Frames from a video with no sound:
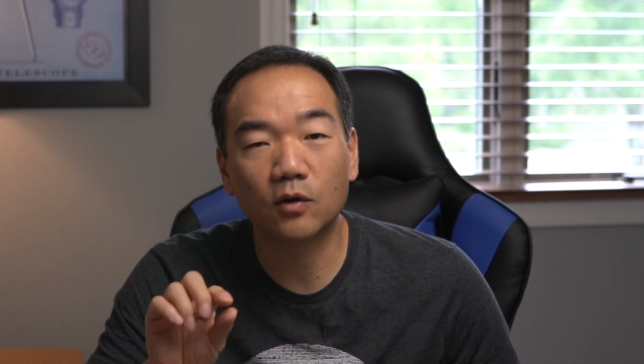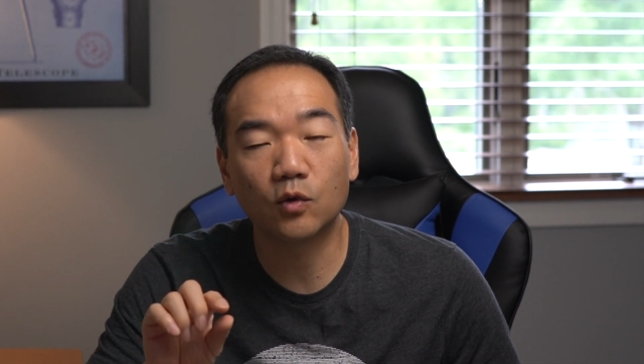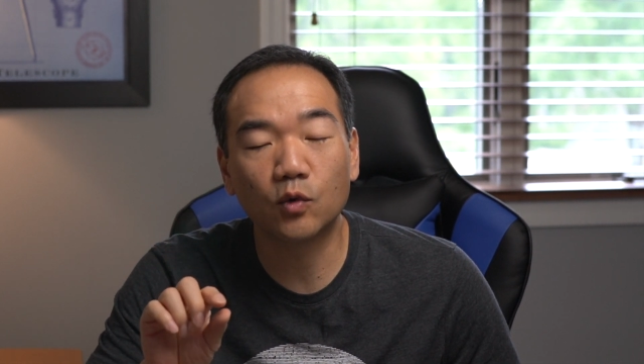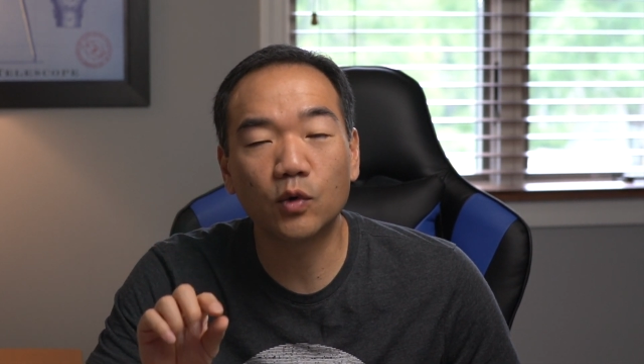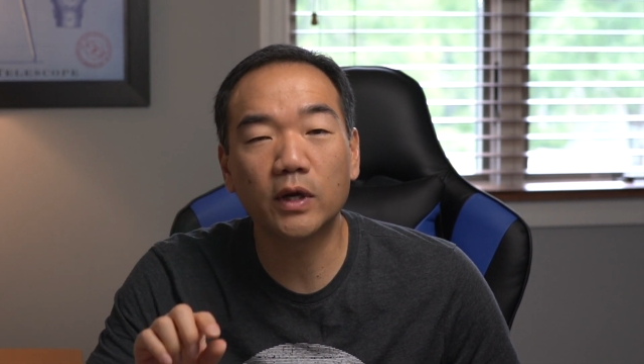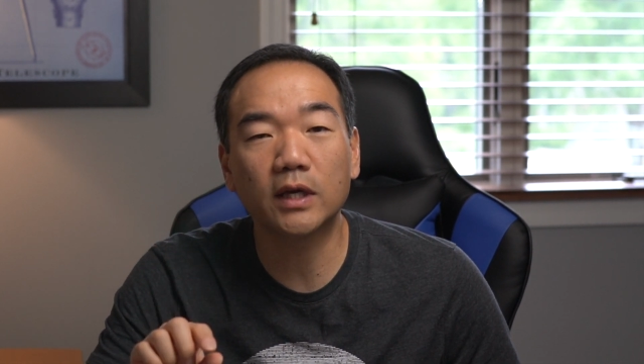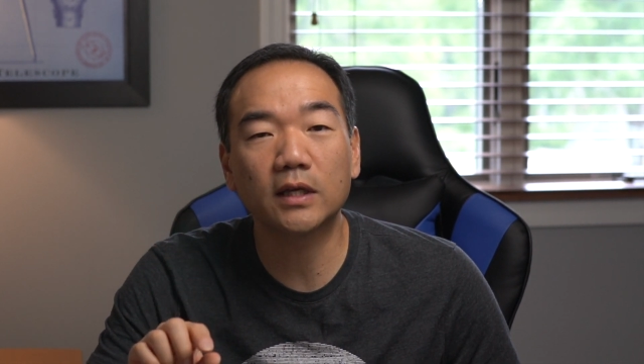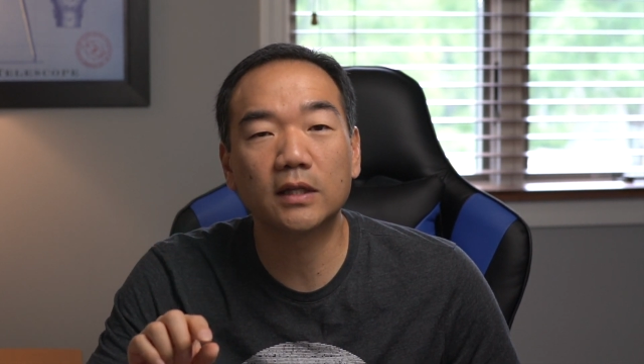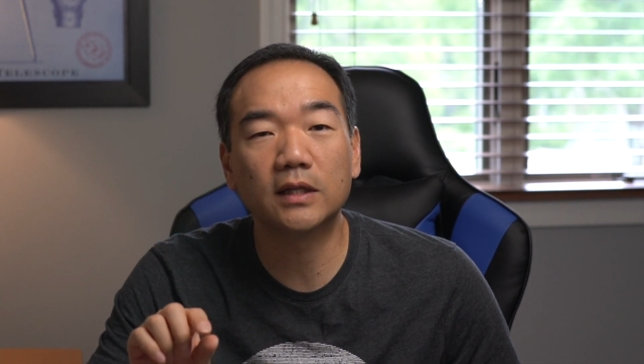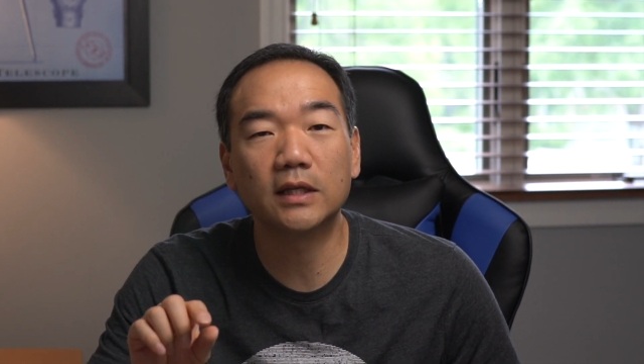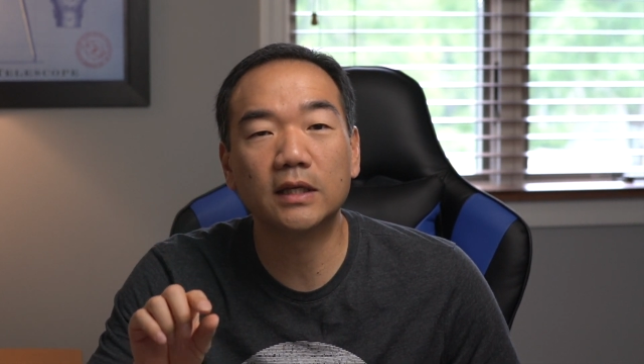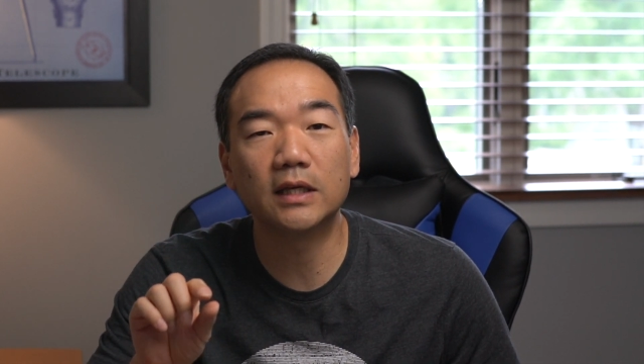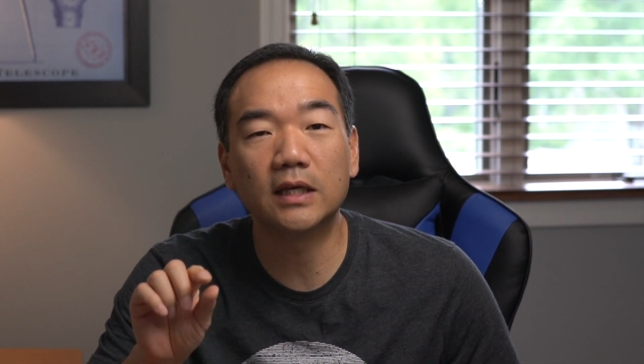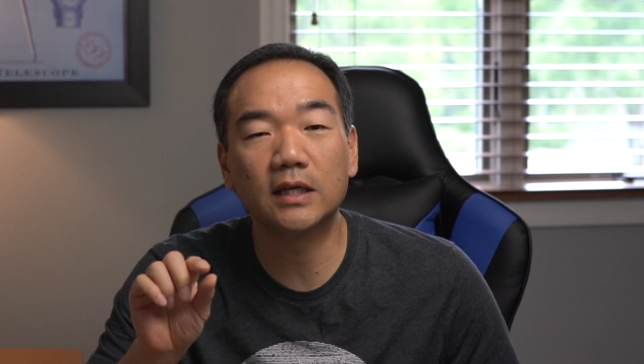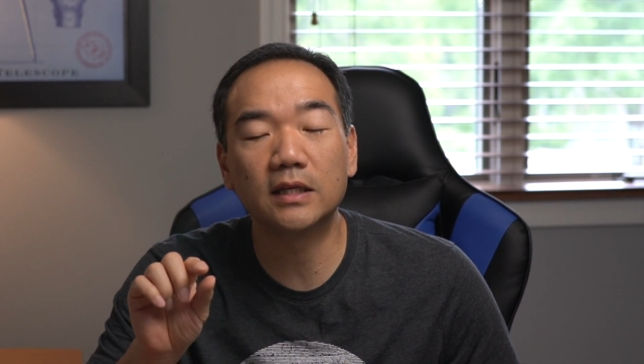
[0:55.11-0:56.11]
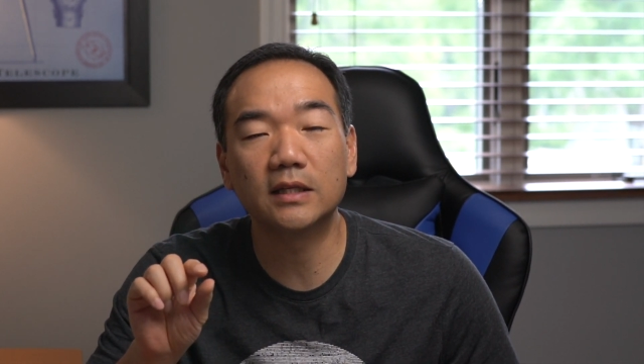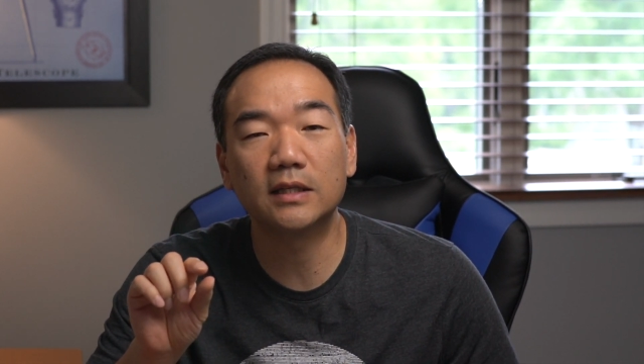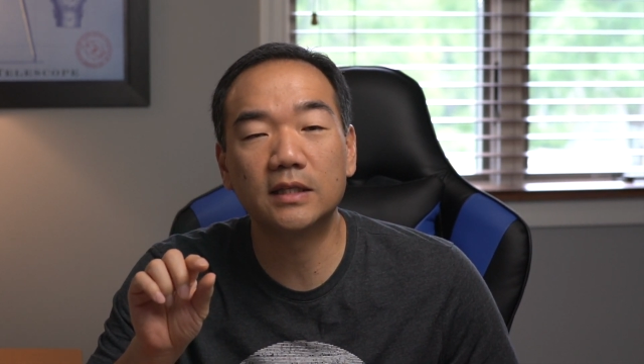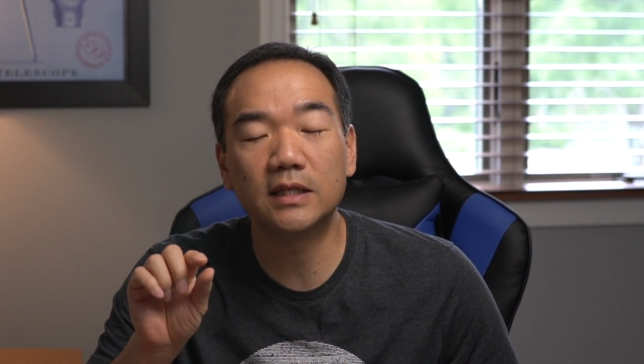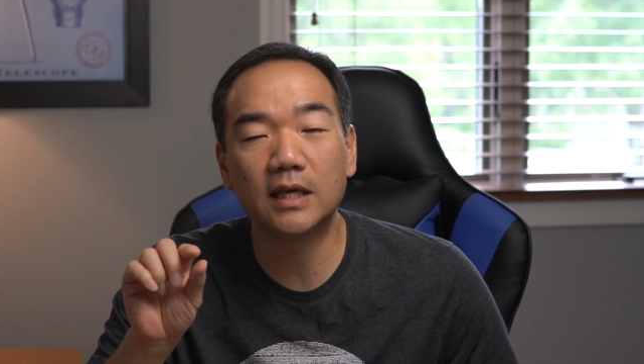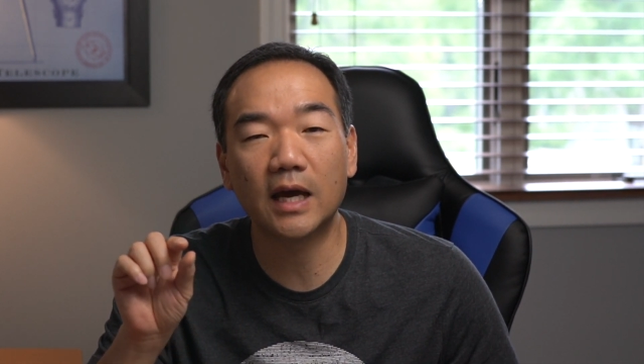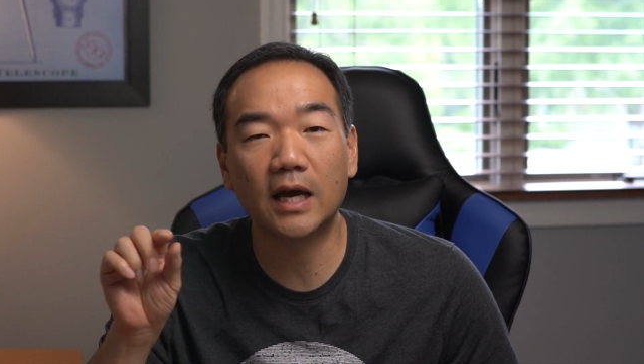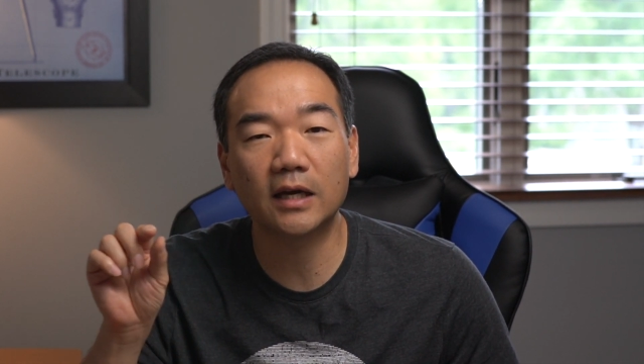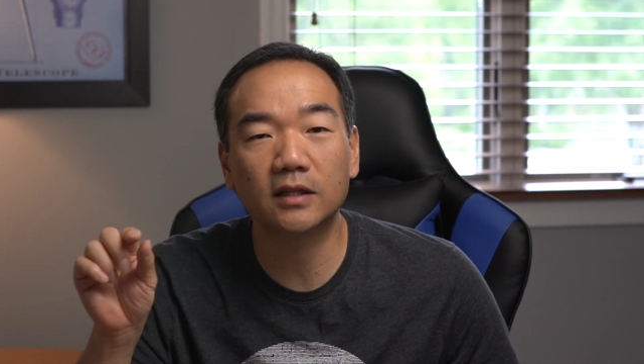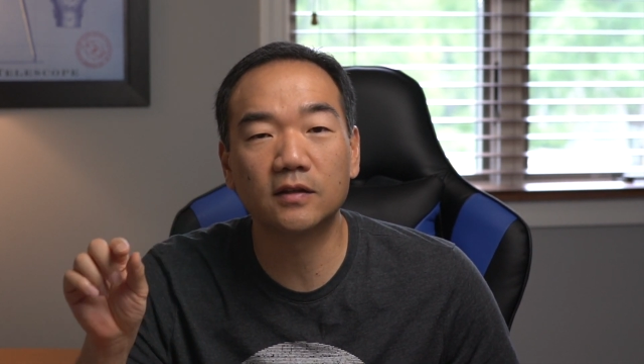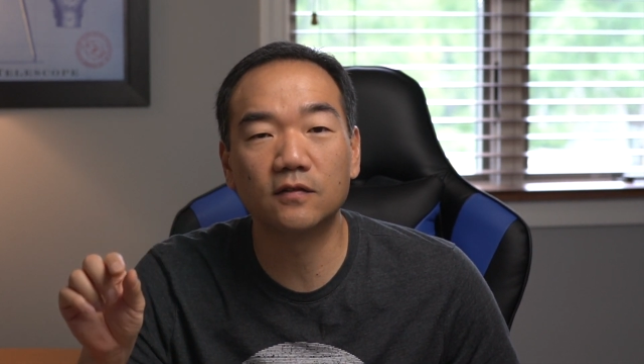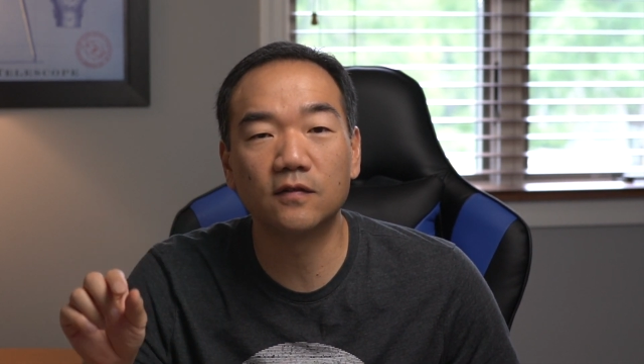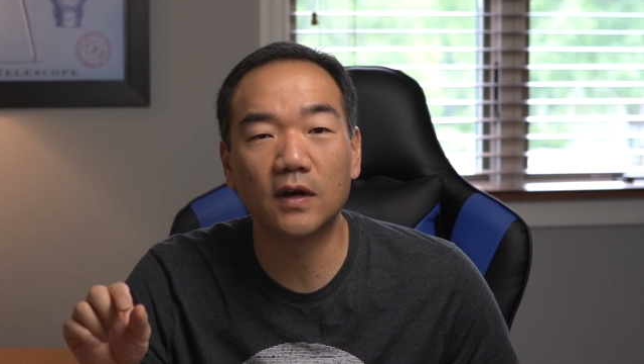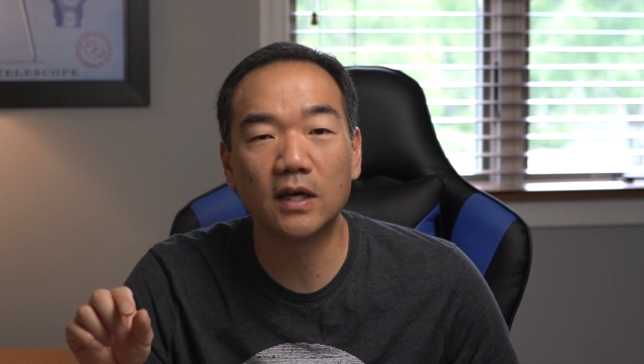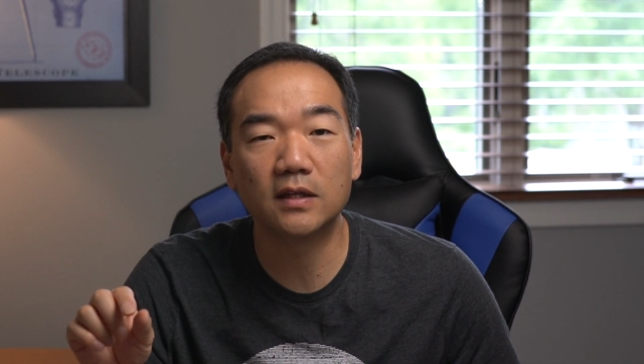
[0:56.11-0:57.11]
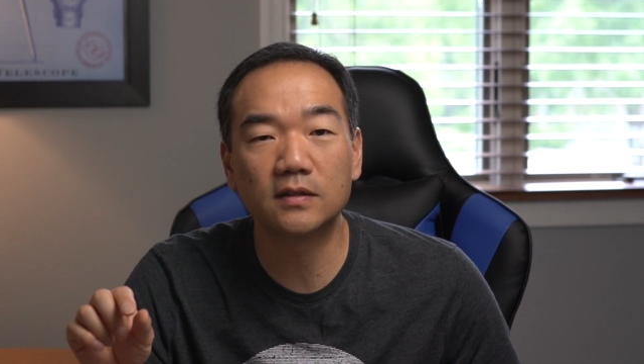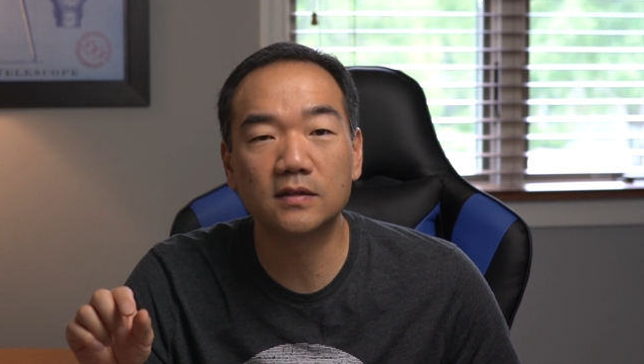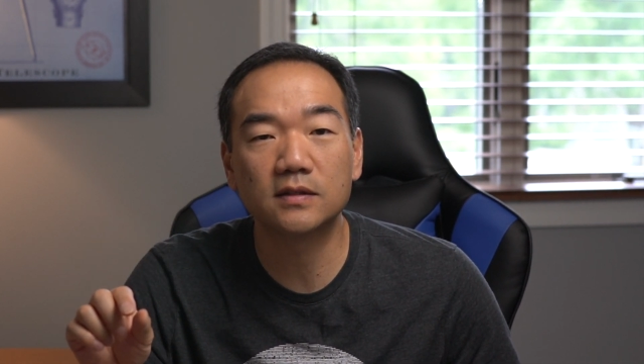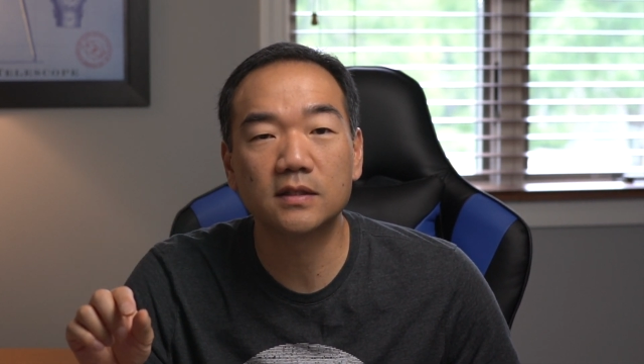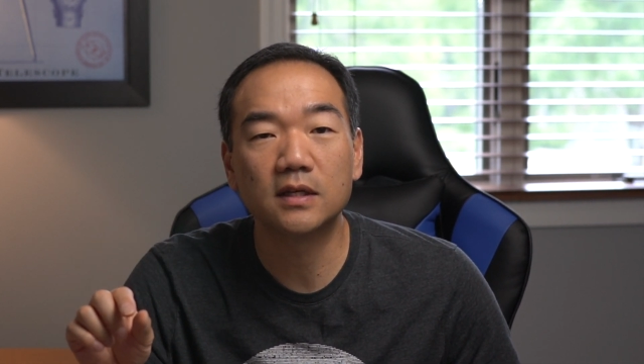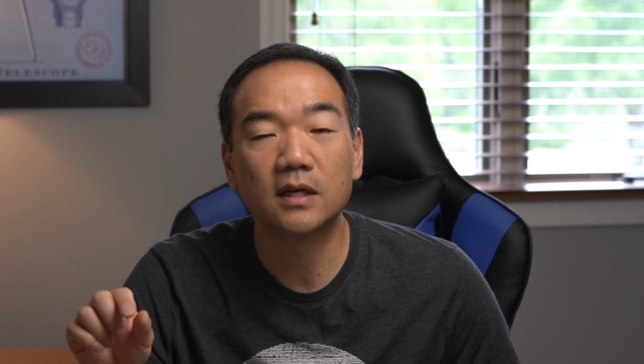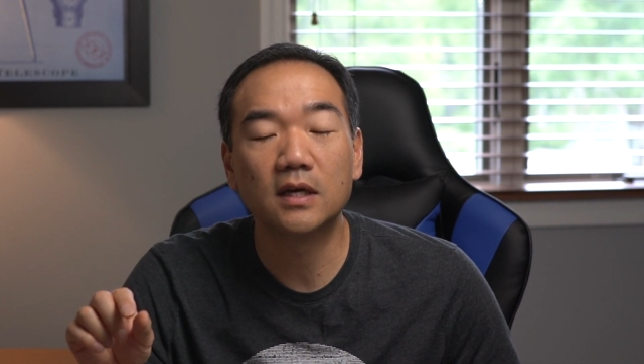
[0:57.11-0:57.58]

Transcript: quickly it deactivates